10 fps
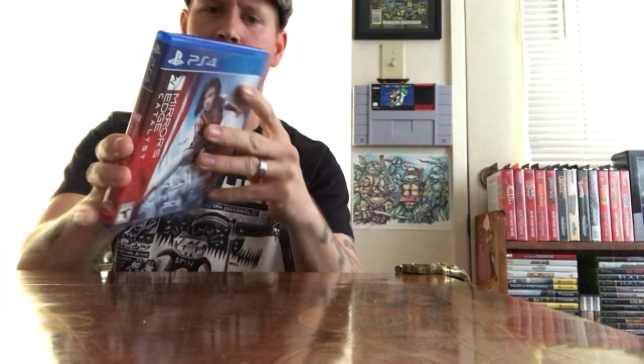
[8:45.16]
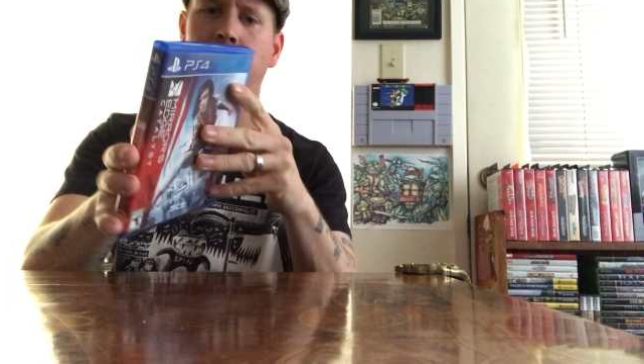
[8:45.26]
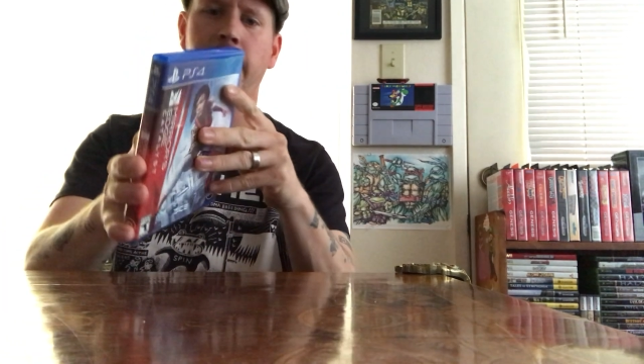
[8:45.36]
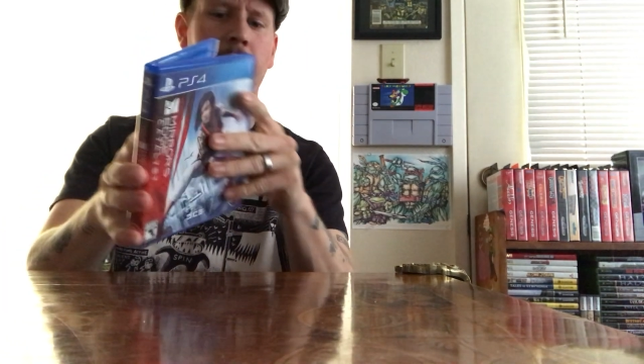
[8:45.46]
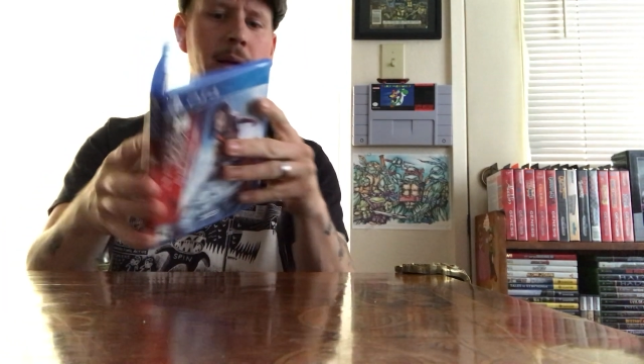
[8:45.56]
on
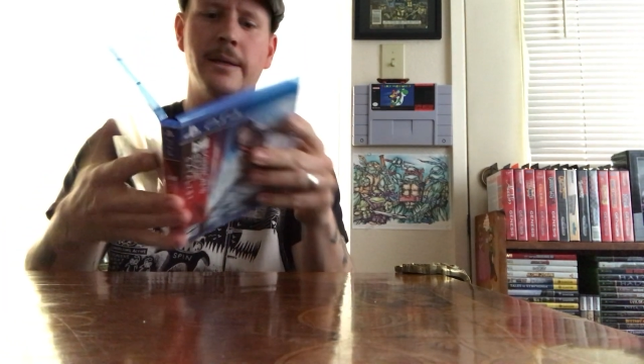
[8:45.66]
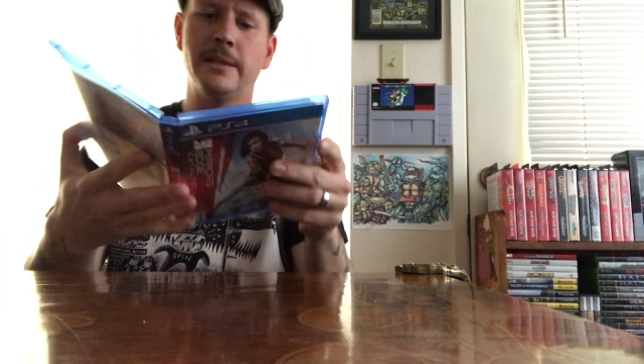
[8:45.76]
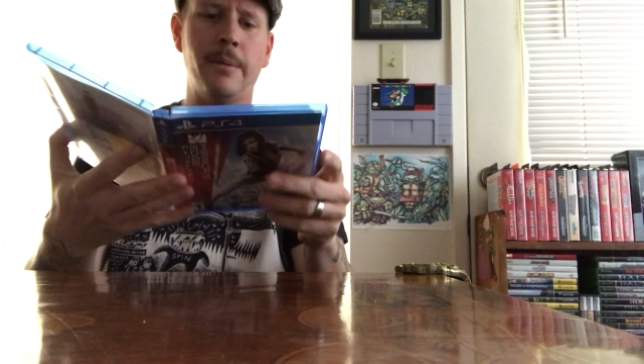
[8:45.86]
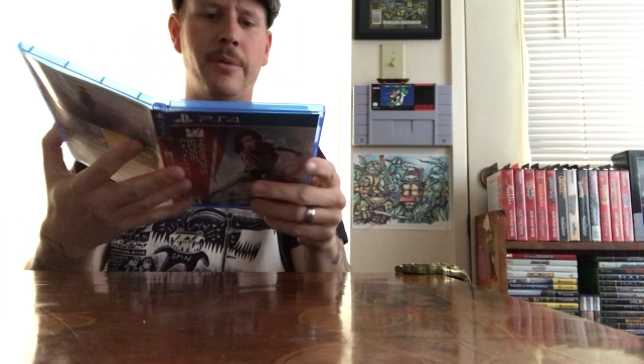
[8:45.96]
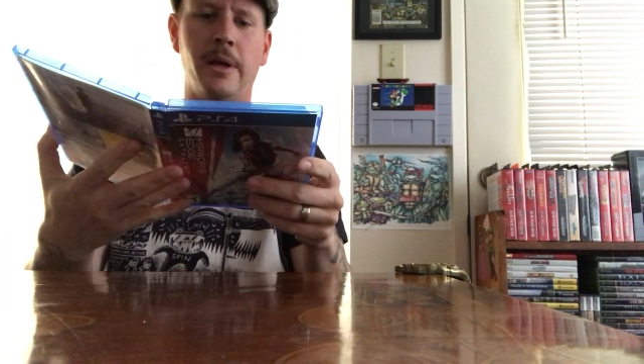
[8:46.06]
it.
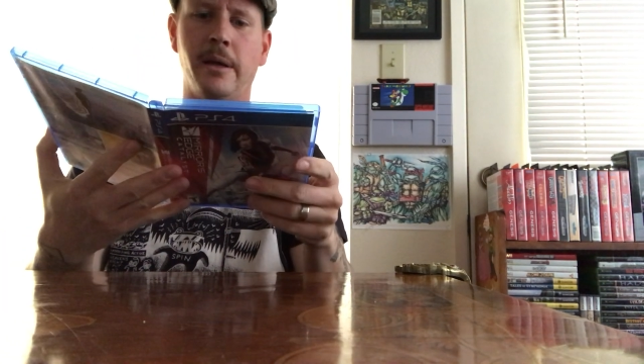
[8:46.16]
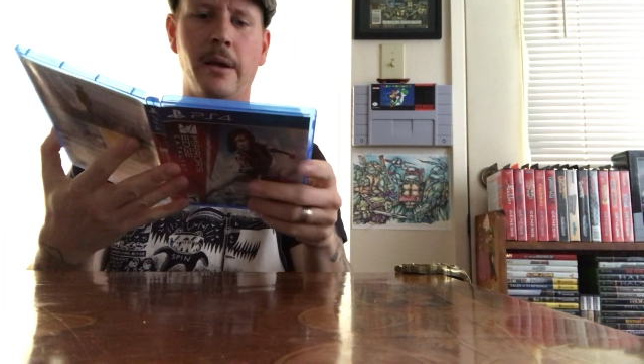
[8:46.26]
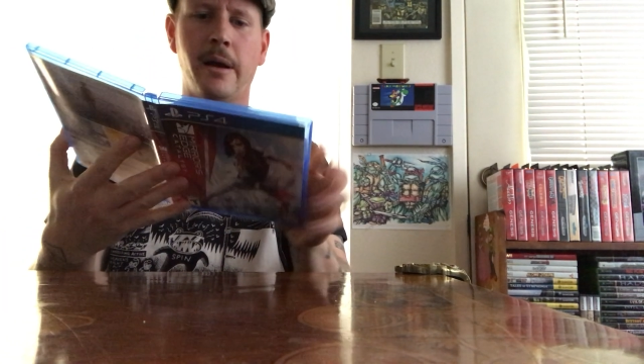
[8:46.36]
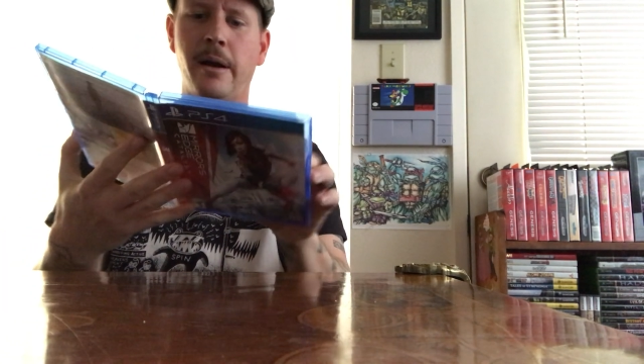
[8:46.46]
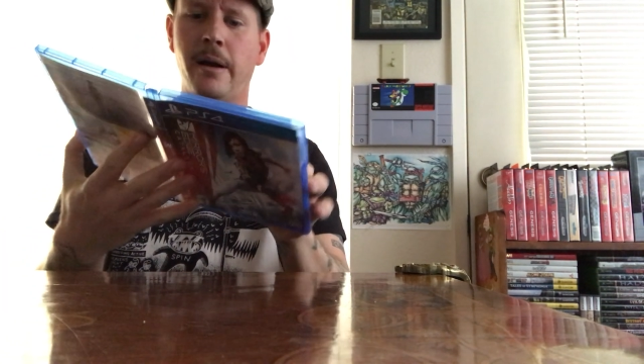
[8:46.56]
Same thing.
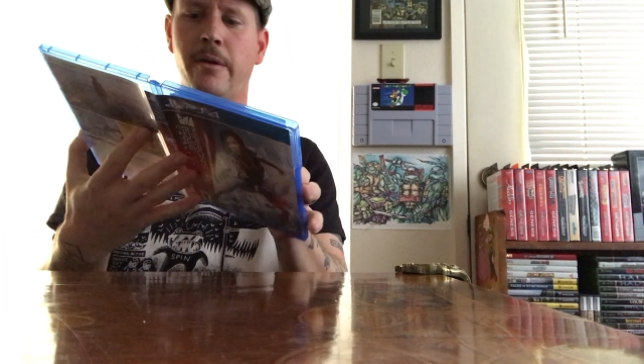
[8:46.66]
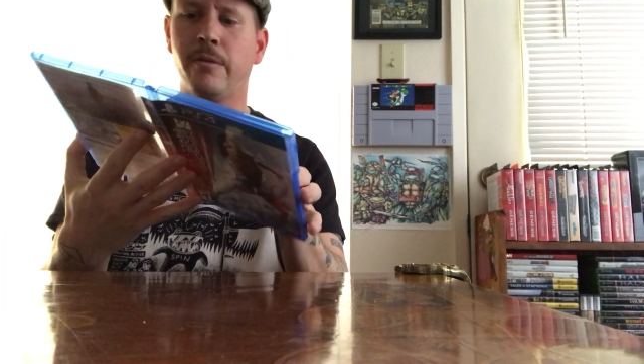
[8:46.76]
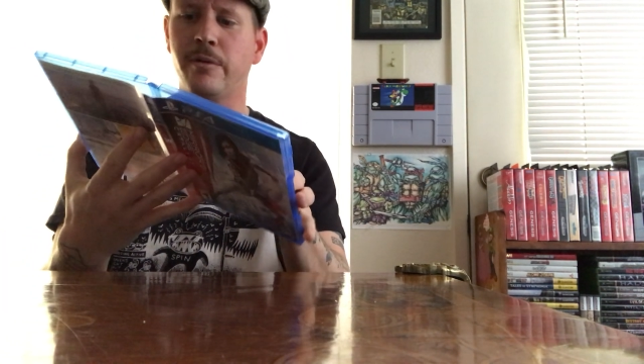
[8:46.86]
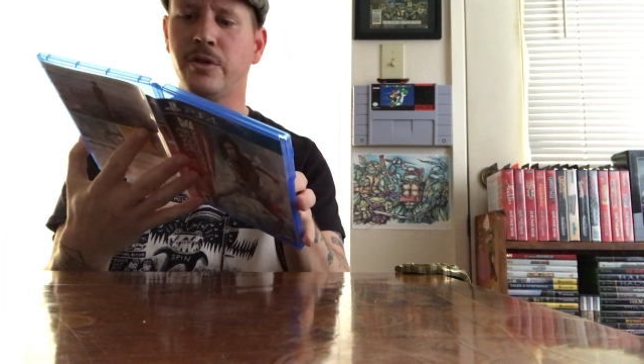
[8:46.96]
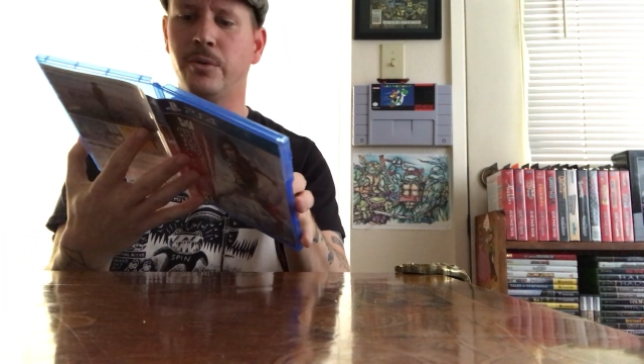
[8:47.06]
Got it at a
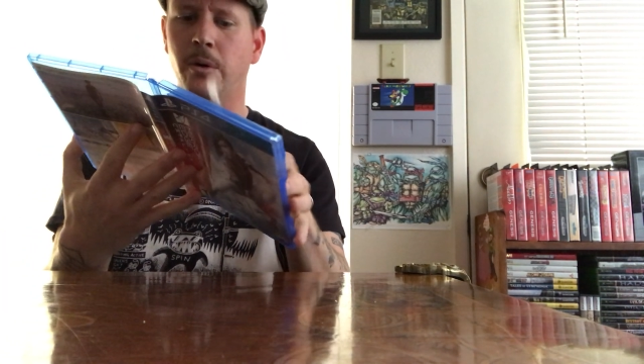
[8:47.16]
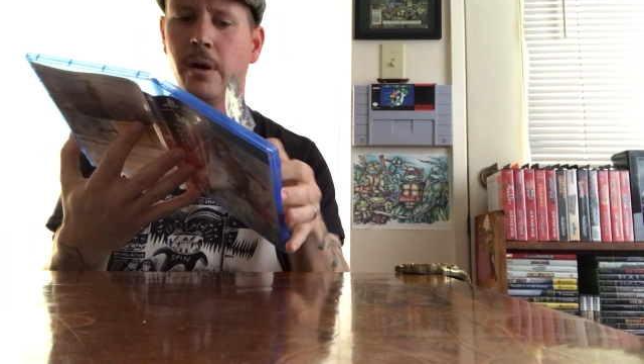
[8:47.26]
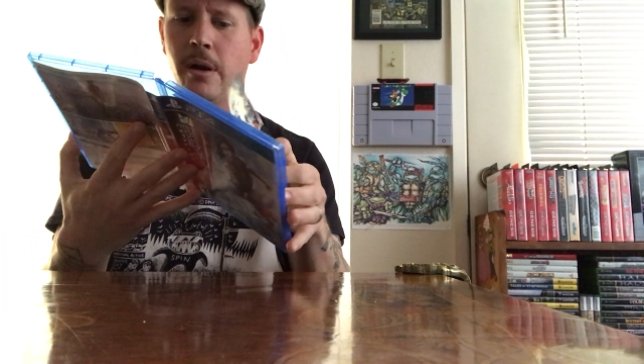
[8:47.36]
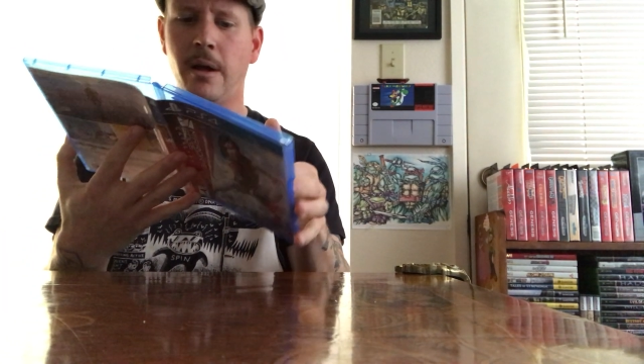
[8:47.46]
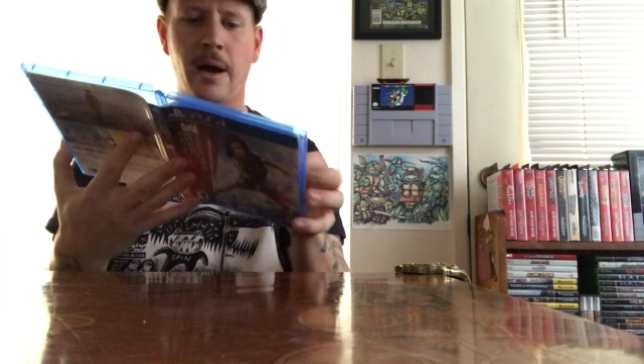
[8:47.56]
thrift store.
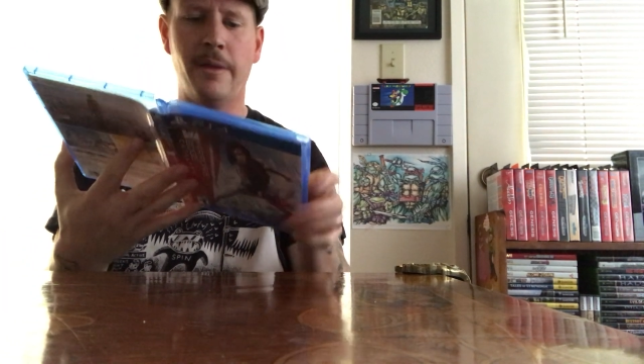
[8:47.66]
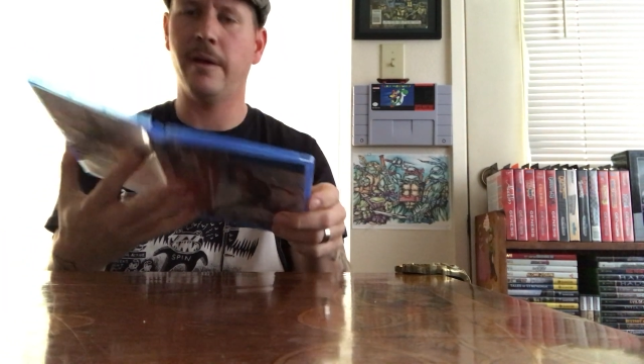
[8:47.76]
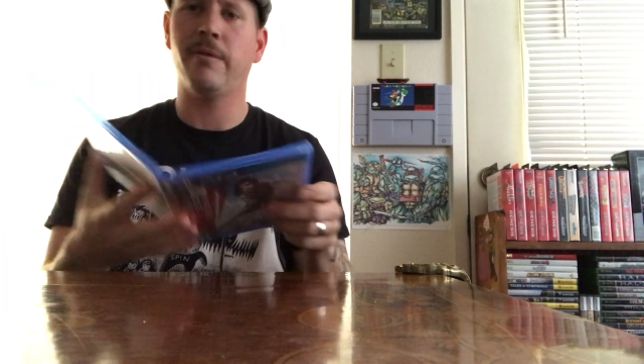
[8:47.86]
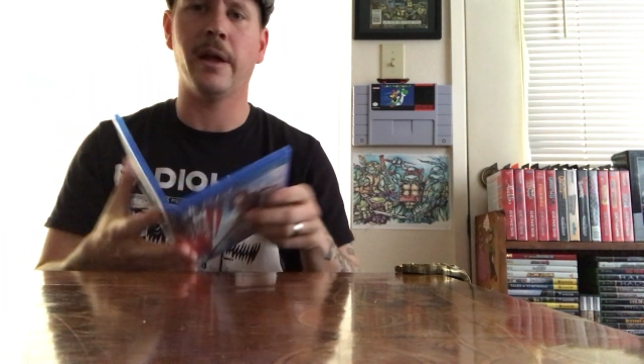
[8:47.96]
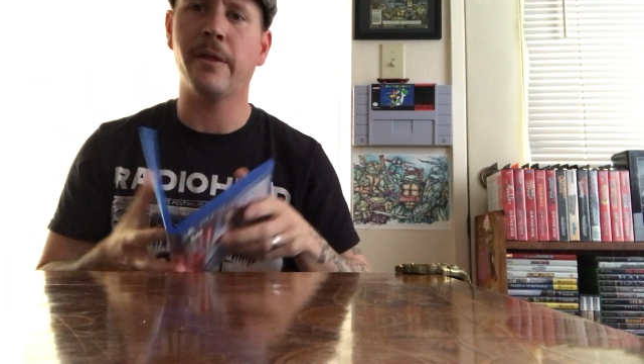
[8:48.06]
I
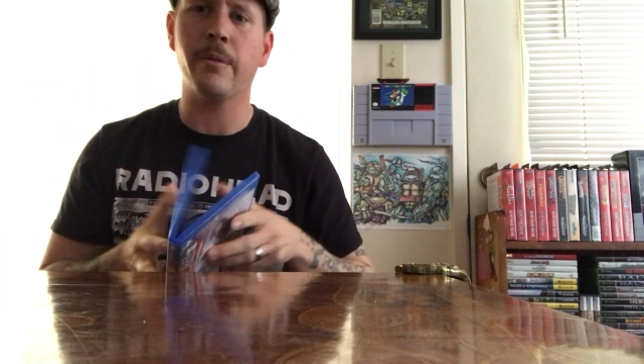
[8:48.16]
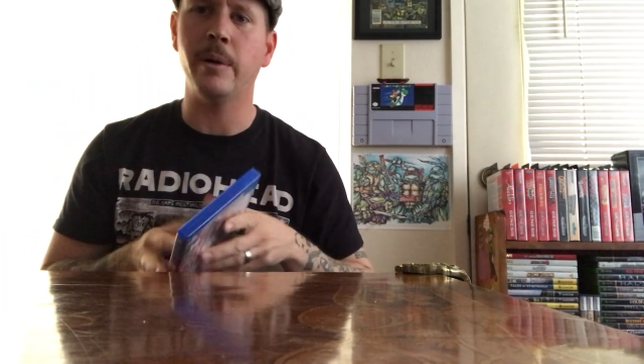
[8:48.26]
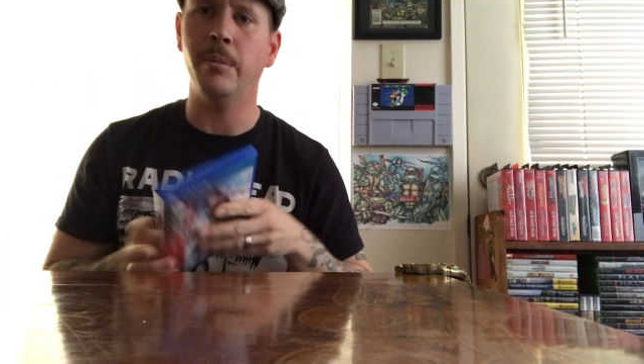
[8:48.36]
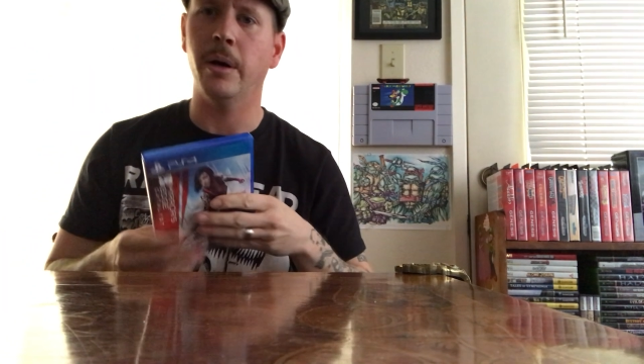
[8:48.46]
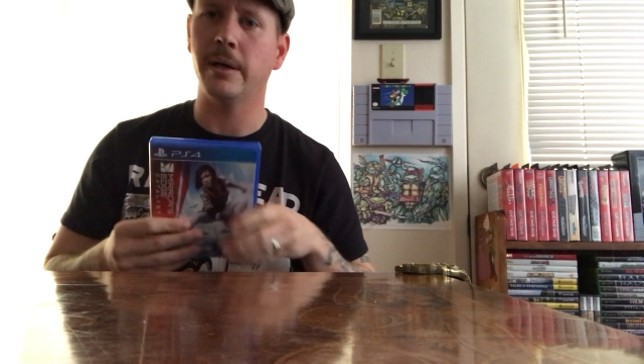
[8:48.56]
think for like
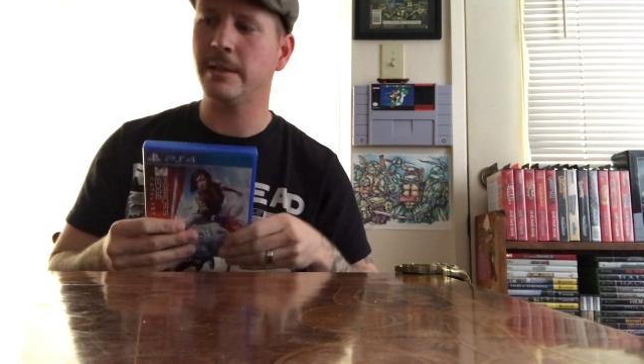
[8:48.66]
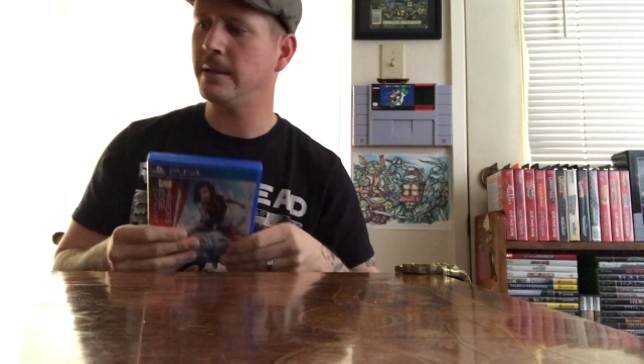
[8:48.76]
$3.